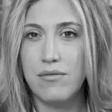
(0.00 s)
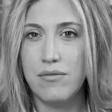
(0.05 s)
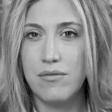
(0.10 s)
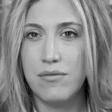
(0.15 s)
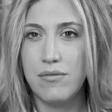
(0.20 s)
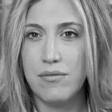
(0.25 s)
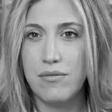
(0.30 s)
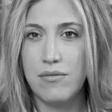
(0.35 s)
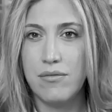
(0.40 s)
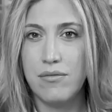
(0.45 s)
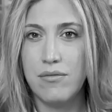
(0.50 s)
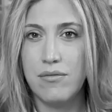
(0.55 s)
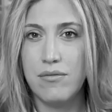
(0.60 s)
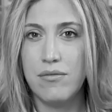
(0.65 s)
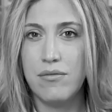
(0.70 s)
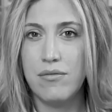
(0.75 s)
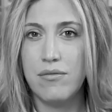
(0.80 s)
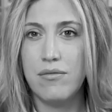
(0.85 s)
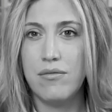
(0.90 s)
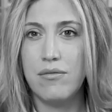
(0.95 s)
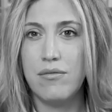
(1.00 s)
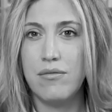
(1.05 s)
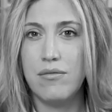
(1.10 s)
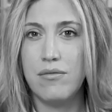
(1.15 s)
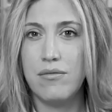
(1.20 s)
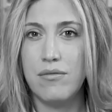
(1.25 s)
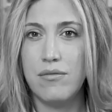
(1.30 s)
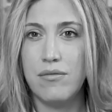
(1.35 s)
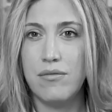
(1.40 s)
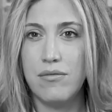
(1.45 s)

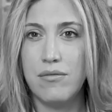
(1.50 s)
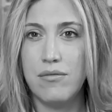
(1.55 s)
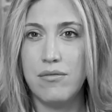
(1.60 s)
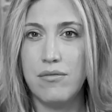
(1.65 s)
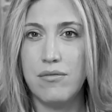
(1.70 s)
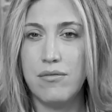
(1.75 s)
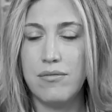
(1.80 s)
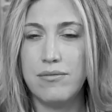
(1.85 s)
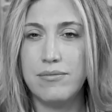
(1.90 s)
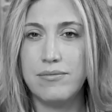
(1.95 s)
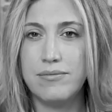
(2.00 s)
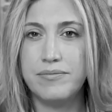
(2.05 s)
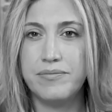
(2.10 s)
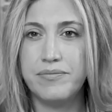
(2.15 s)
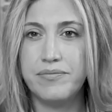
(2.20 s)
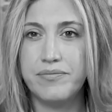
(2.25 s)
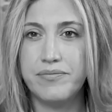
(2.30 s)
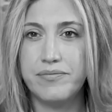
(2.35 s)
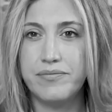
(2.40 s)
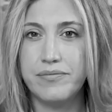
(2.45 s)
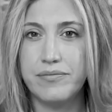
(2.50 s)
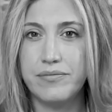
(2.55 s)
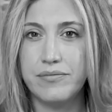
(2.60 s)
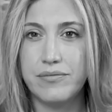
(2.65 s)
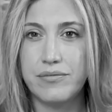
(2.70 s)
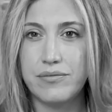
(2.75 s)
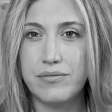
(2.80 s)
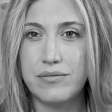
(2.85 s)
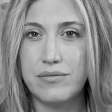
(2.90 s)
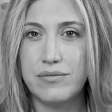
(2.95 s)

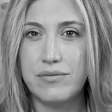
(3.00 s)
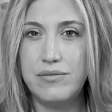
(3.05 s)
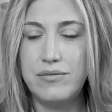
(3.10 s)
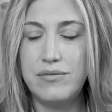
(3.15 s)
This person isn't speaking.